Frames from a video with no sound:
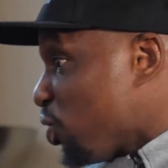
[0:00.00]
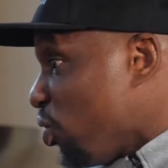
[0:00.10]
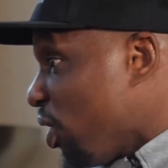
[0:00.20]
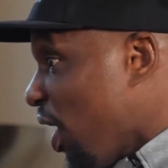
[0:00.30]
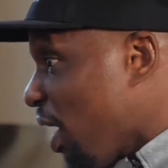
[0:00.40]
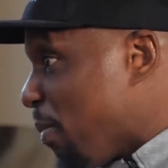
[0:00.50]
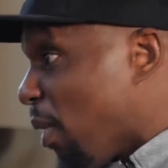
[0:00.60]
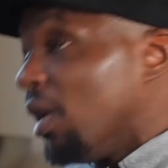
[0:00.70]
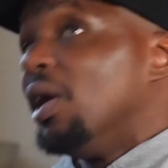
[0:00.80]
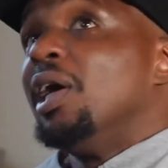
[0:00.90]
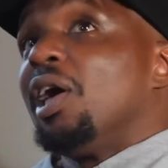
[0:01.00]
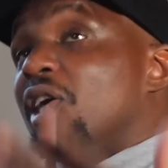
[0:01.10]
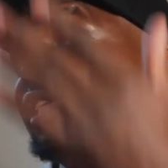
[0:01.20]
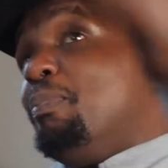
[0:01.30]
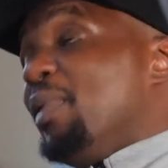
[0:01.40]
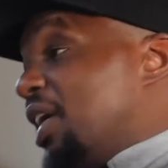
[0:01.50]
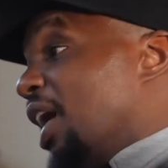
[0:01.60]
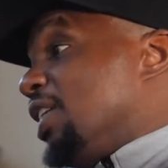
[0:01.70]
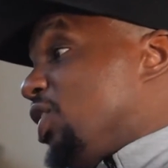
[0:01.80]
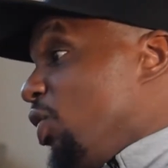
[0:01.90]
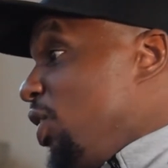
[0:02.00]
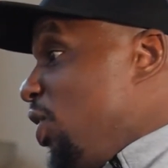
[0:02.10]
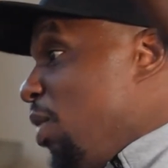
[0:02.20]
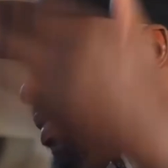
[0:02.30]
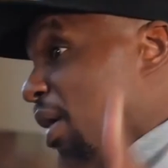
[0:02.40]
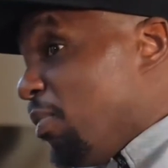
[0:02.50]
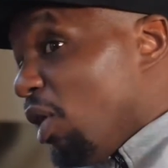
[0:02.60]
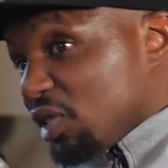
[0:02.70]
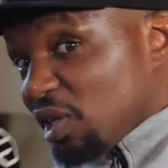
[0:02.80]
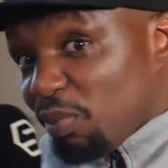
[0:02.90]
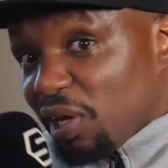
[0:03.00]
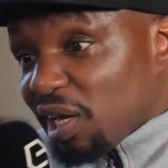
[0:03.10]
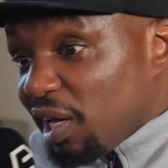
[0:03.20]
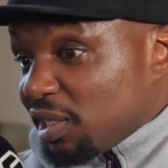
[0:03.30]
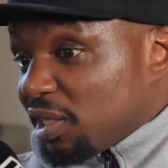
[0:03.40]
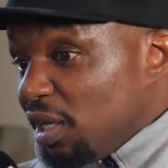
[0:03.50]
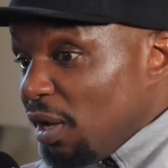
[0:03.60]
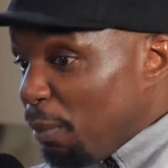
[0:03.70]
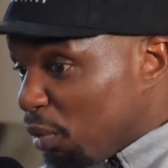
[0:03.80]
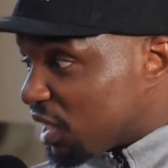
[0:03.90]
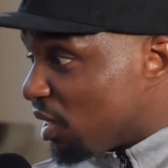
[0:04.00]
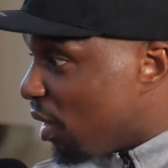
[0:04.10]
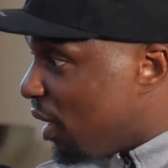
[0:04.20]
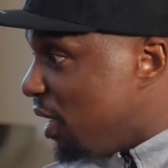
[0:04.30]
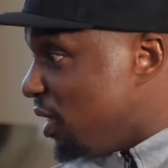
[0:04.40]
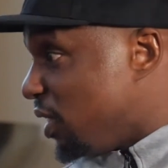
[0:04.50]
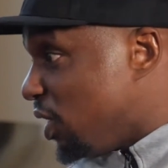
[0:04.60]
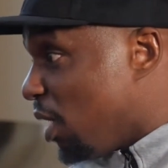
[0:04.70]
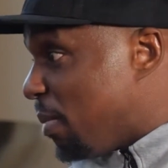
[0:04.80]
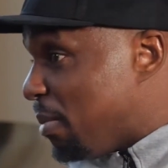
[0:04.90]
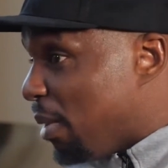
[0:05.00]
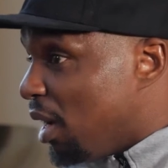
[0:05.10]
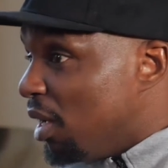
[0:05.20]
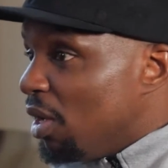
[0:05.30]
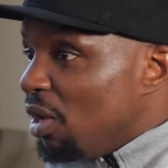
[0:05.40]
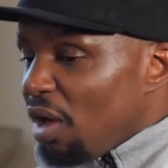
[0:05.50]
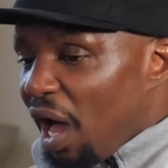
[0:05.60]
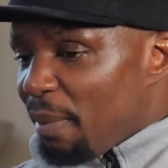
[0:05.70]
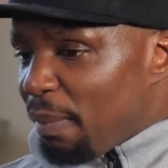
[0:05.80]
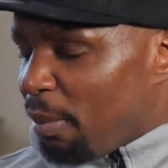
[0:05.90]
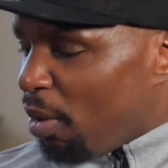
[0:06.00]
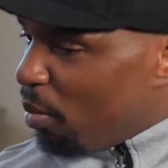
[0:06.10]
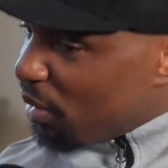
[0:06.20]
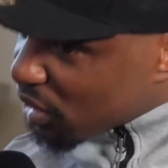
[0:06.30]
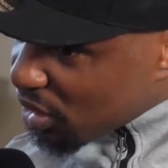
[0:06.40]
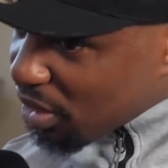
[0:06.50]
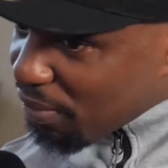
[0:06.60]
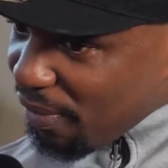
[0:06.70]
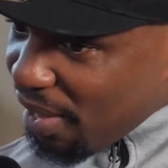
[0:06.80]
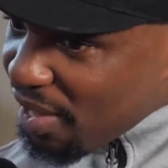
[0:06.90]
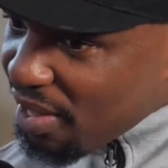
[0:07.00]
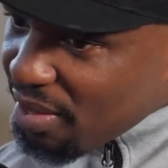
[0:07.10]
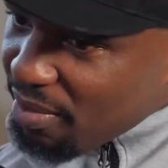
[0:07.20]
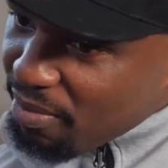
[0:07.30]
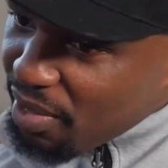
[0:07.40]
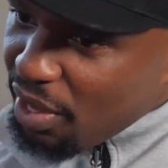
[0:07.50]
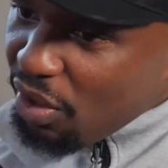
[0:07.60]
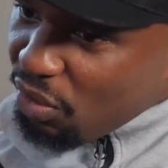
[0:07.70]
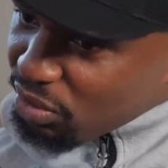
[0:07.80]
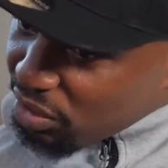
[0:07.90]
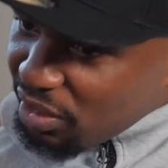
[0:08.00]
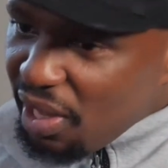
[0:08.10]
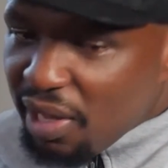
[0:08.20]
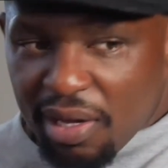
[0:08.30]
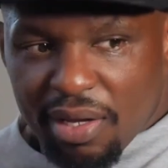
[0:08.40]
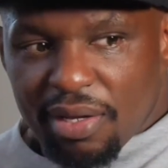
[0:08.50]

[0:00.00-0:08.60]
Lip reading: strong guy, but because I'm a big guy, so, you know what I mean, I'm not someone that gets pushed around easy, you know what I mean, but I had my moments in the fight, you know, so yeah.